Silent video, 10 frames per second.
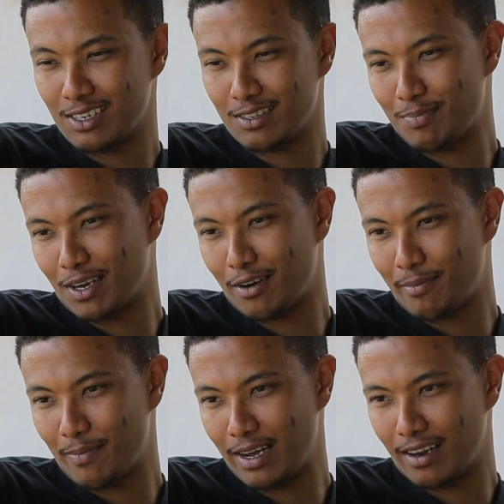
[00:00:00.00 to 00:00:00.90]
Just become
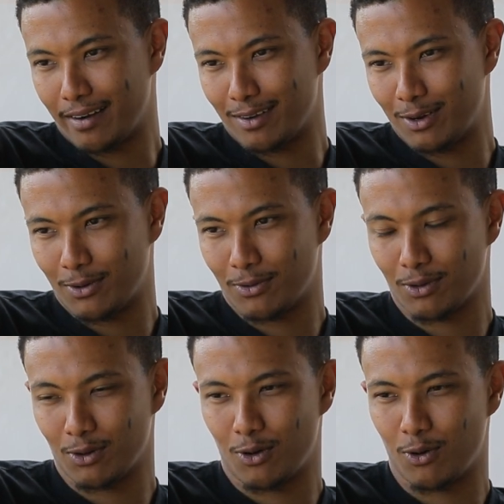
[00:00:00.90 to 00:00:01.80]
a man, you know.
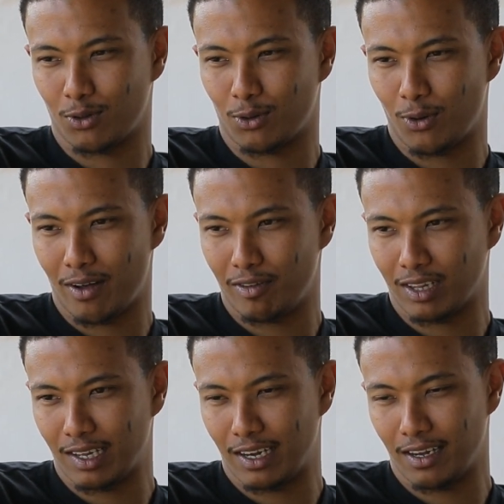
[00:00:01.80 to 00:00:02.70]
You go through
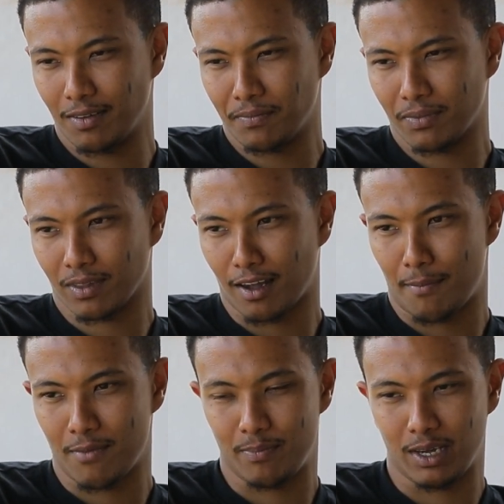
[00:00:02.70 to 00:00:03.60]
everything.
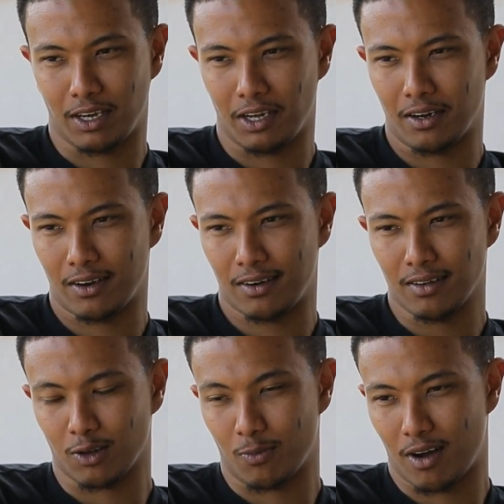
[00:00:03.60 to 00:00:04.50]
I'm going to be here.
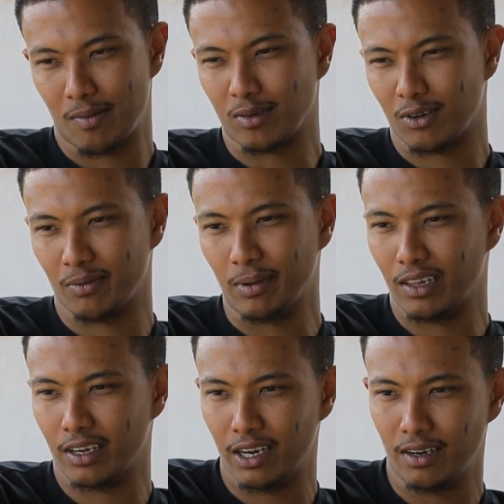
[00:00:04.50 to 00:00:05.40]
Your mom is going to be
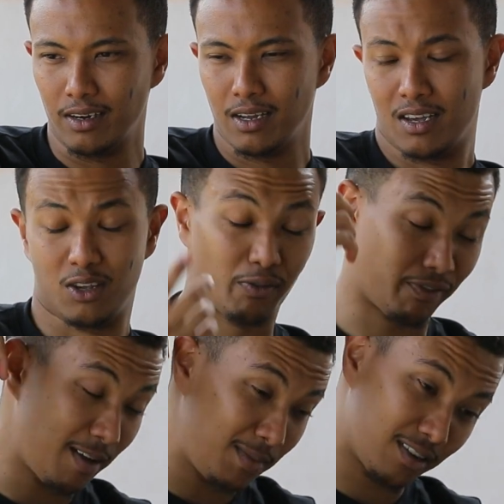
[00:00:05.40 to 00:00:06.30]
there. Your
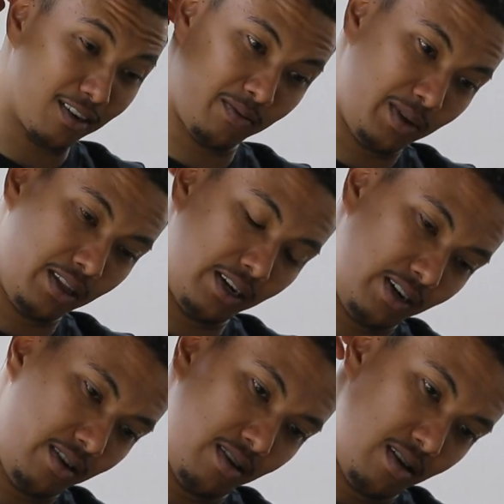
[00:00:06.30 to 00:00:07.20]
family is going to be
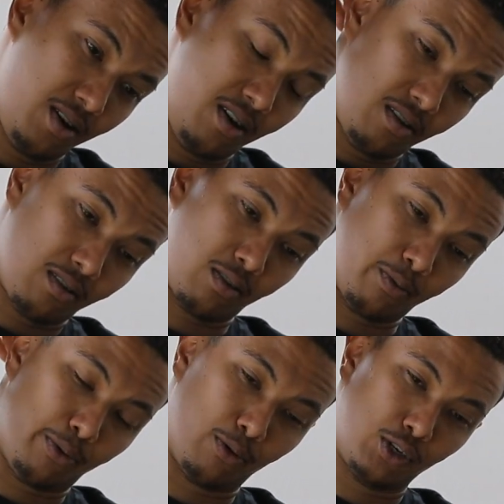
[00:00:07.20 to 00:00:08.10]
there to
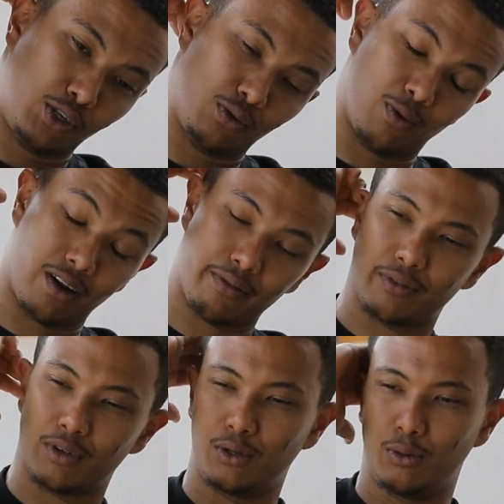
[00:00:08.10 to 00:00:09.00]
support you,
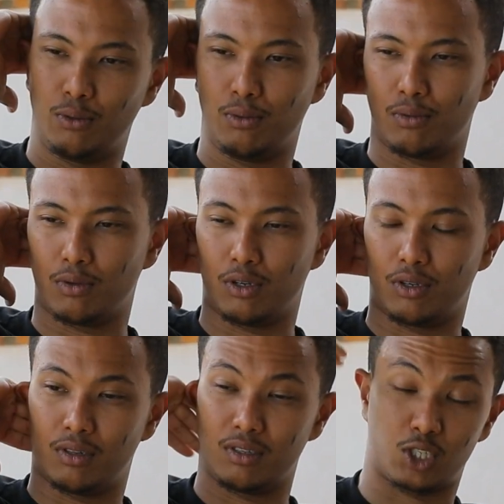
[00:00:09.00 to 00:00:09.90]
whatever
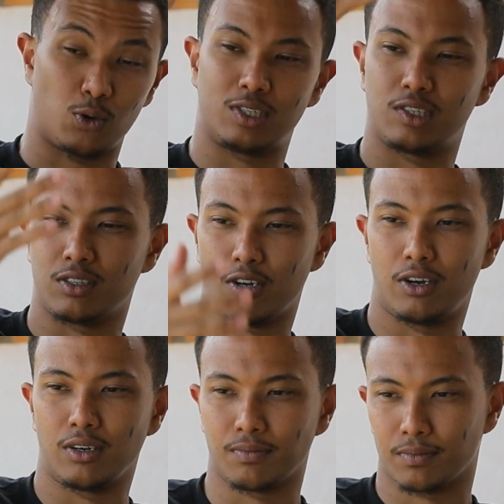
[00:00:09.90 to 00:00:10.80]
the choices
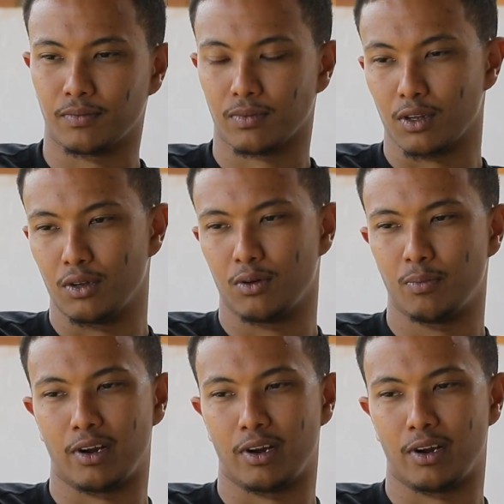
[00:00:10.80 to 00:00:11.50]
are, you know.